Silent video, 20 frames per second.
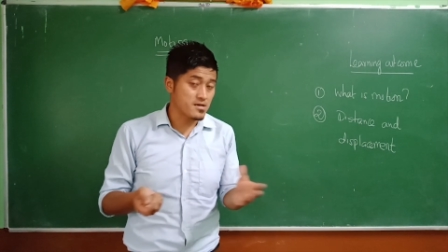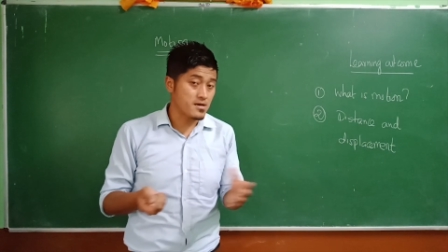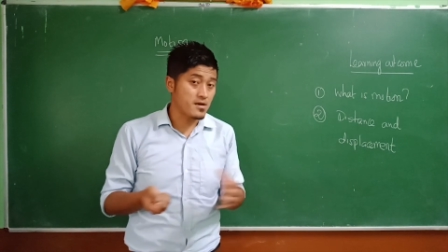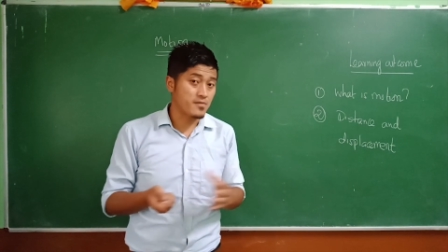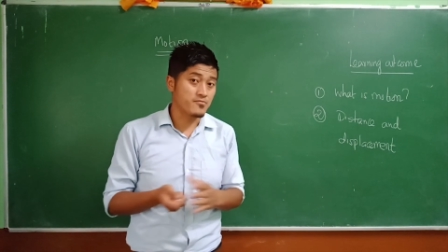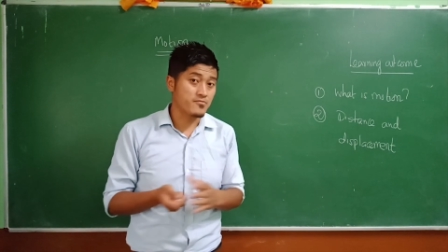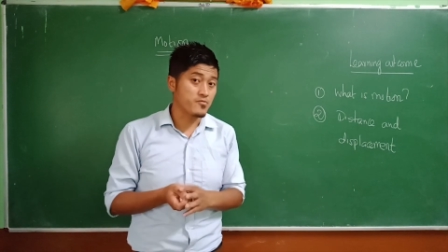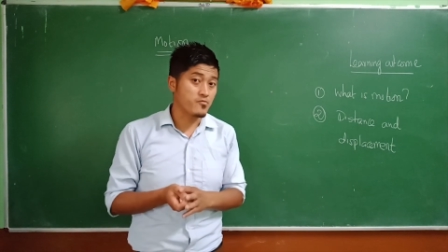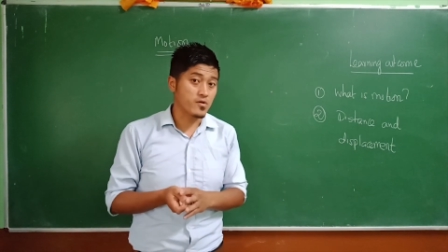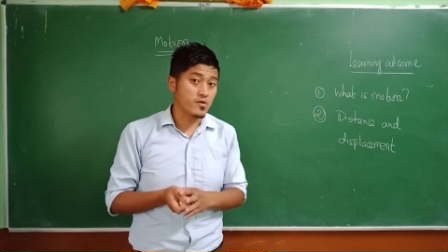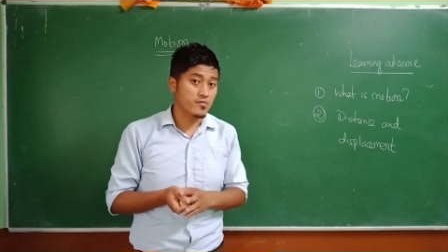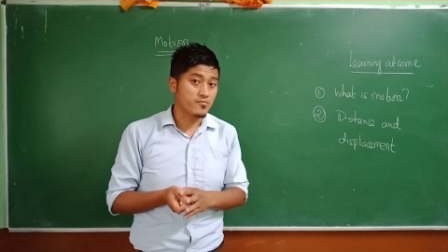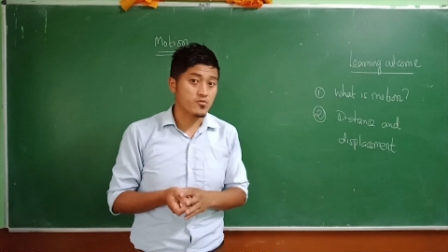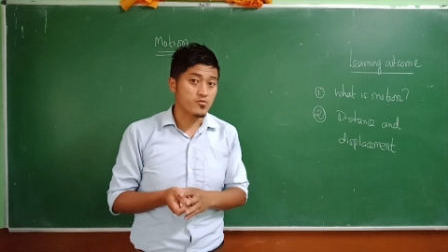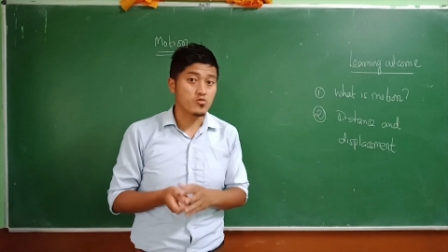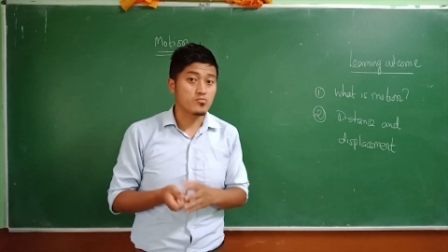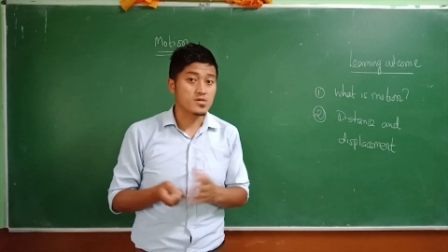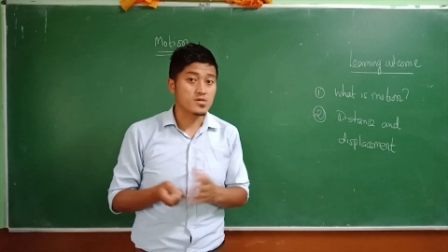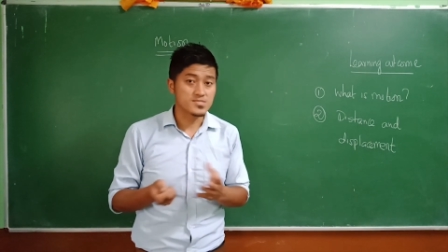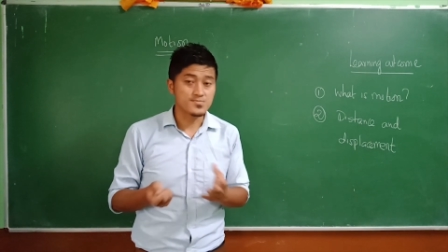every one of you
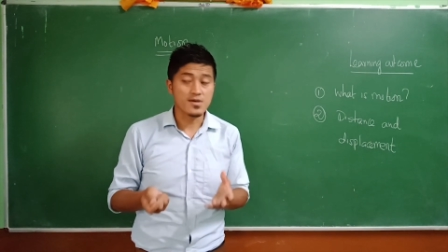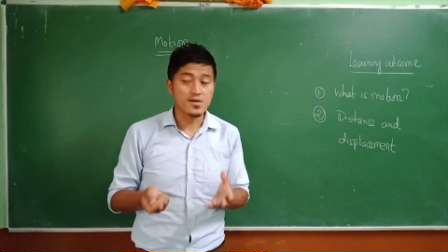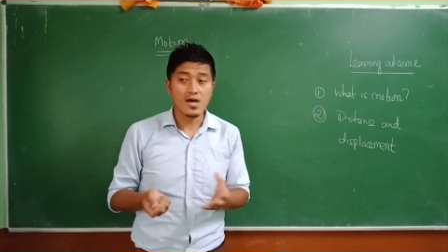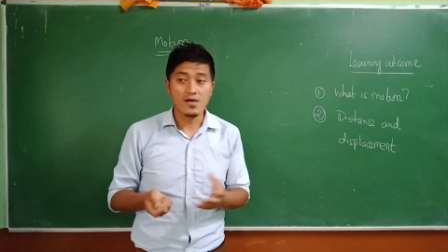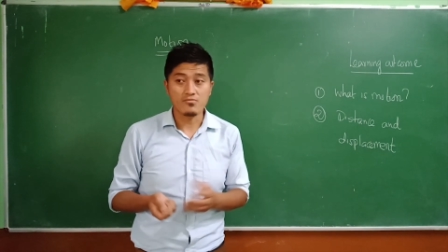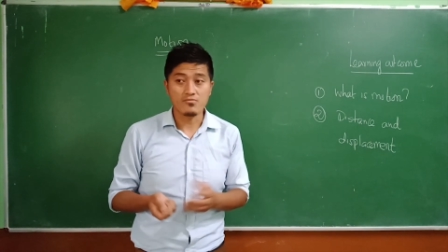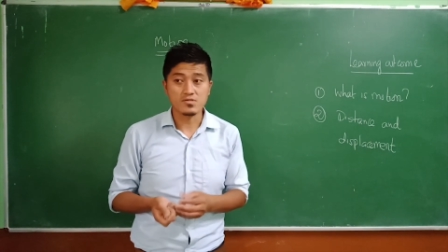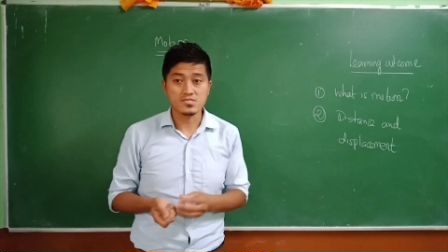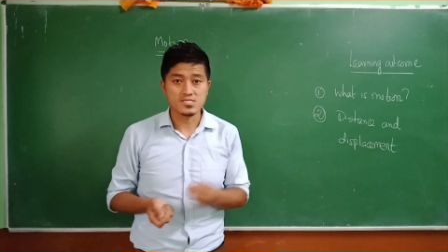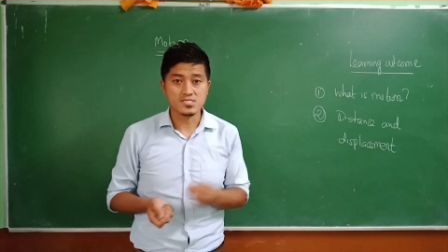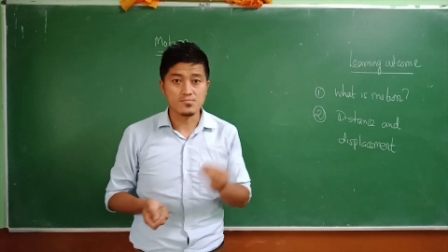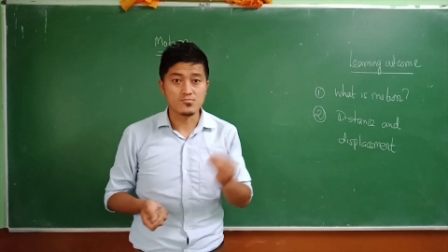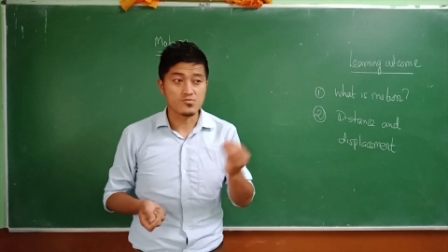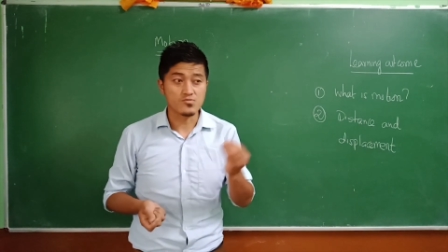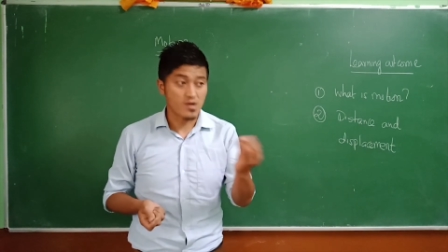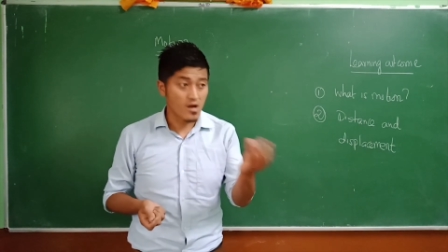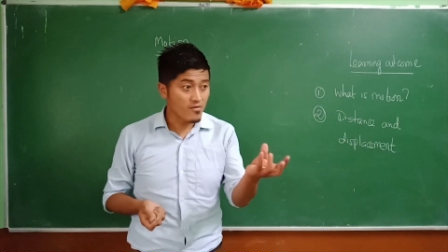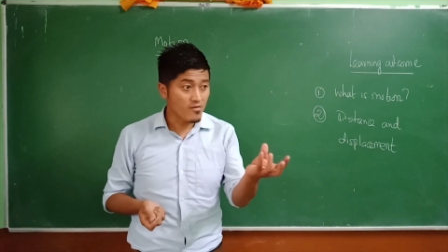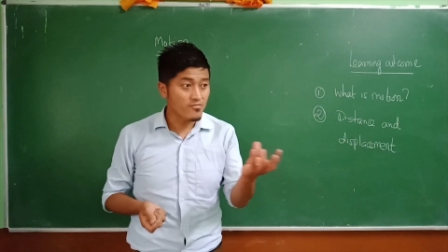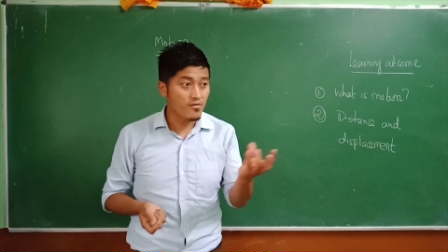must be having some
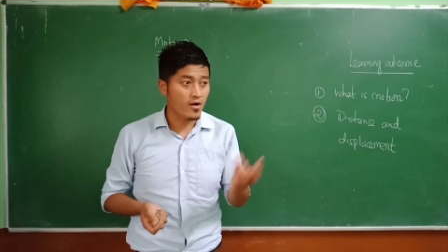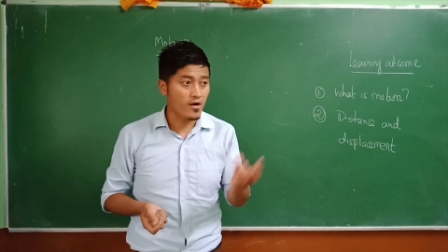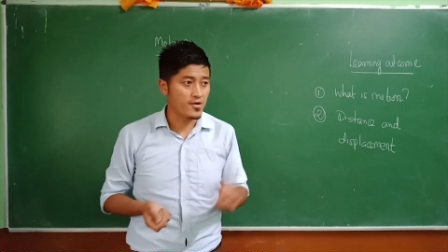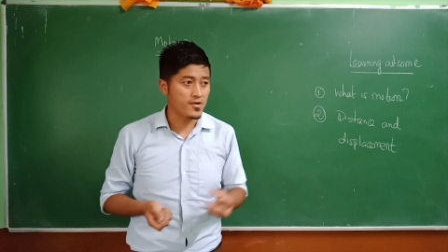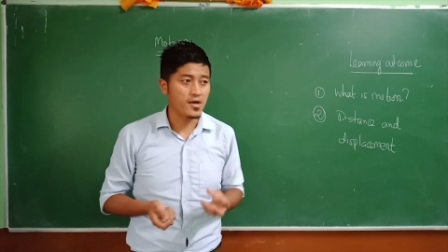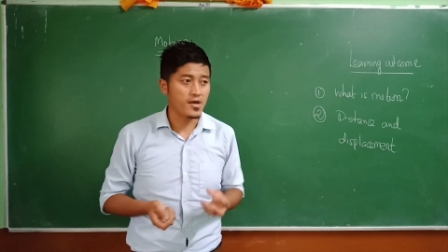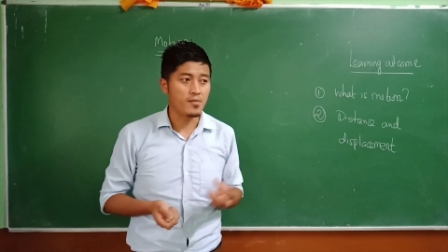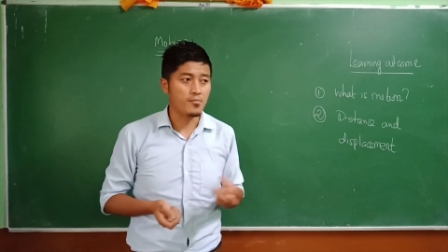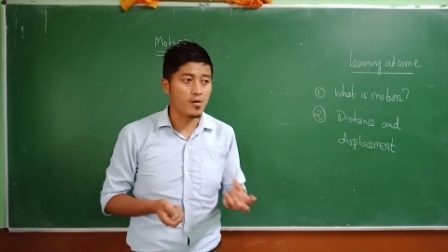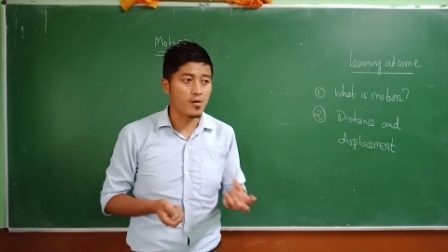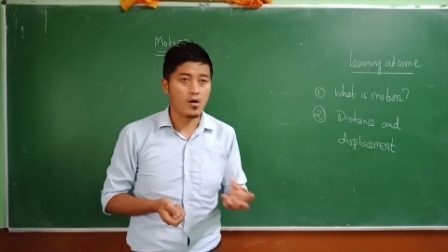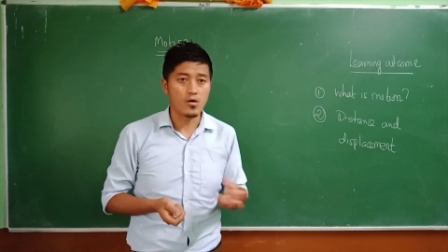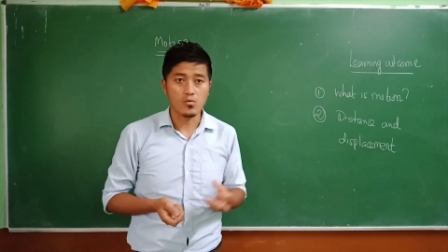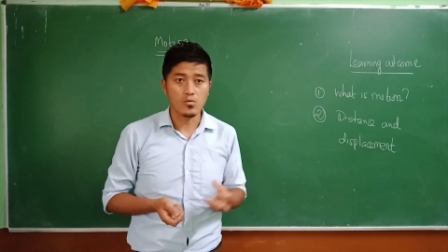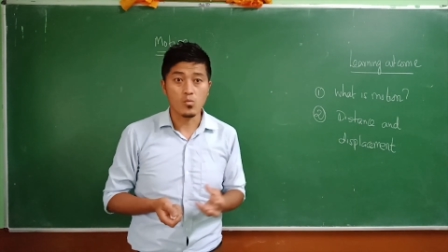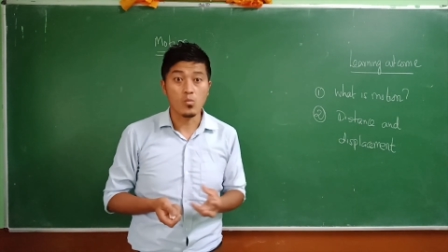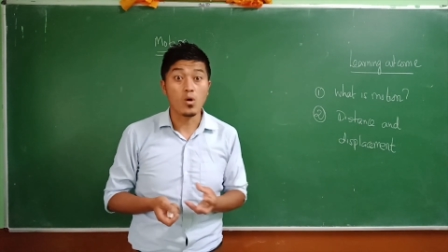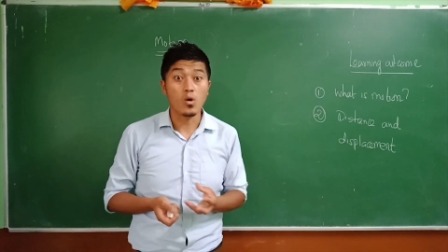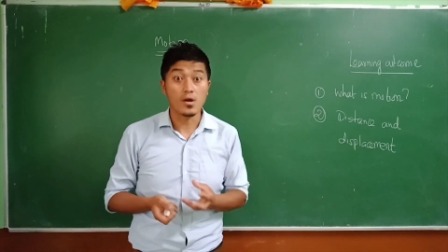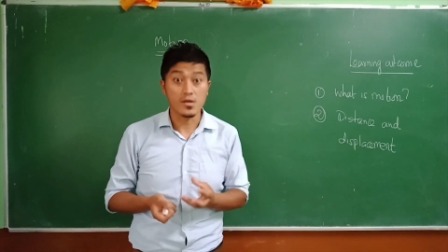rough idea about
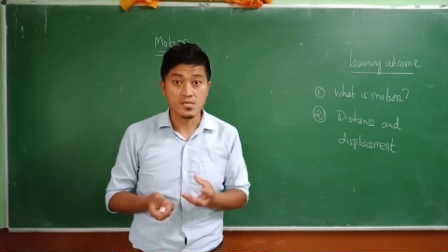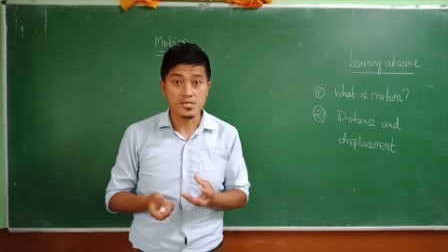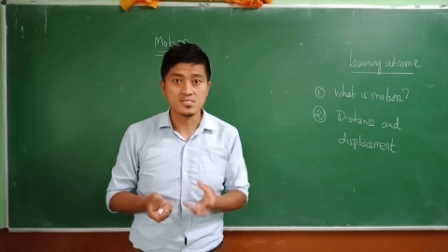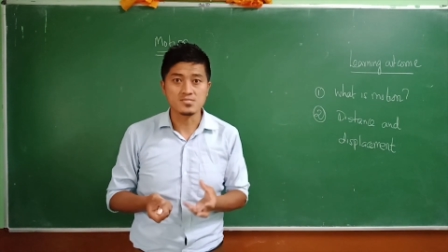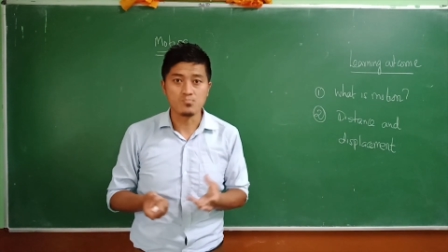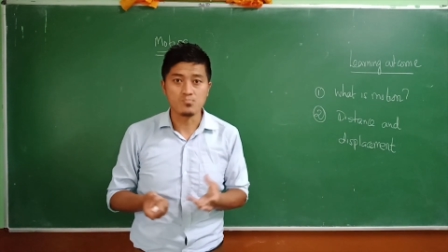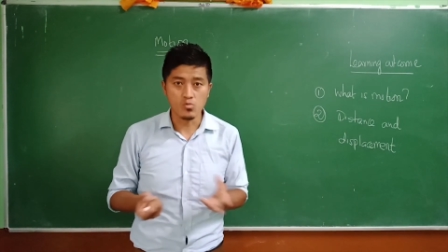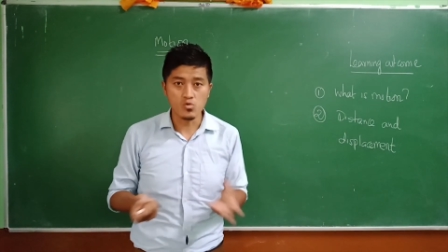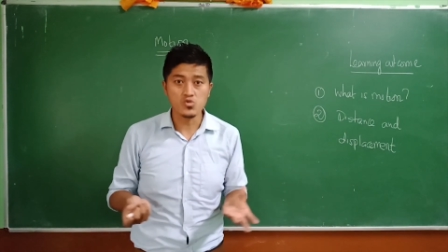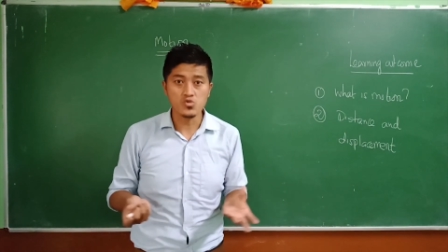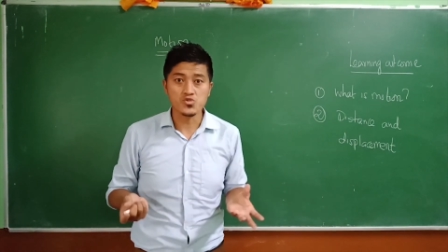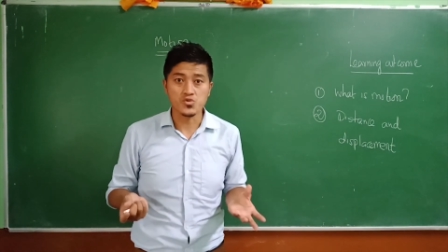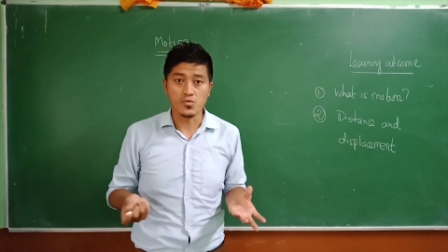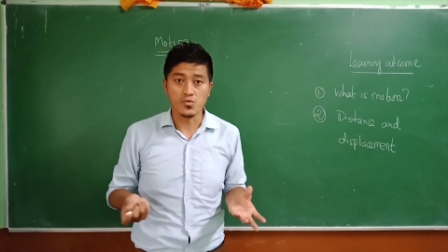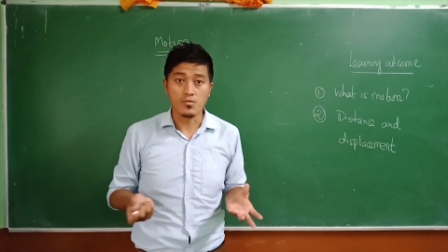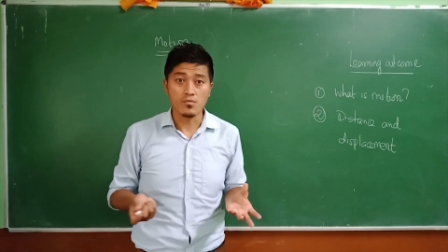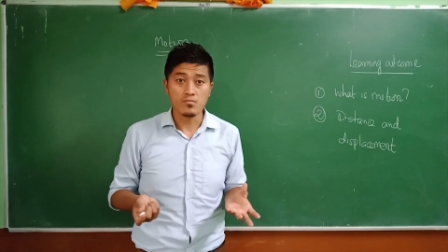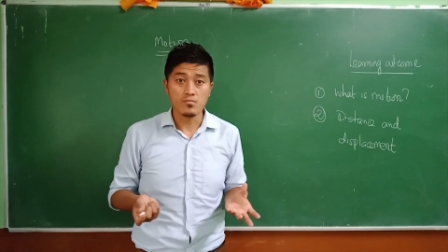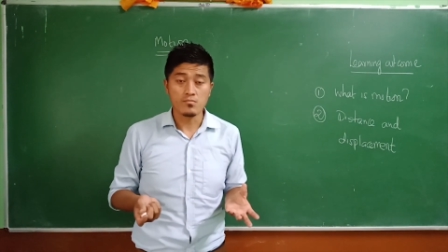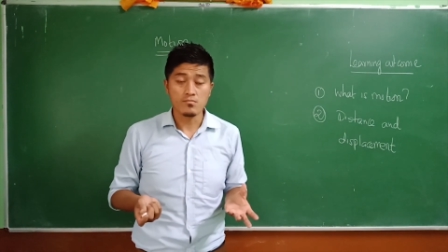what is
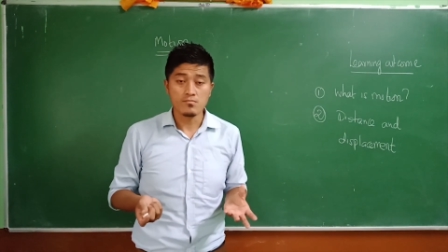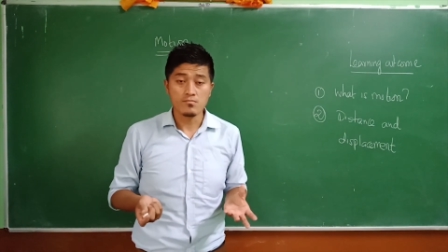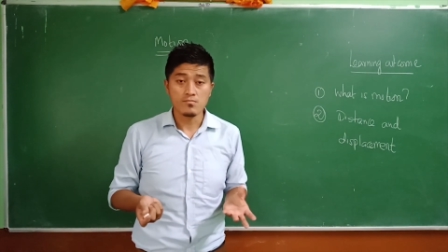motion.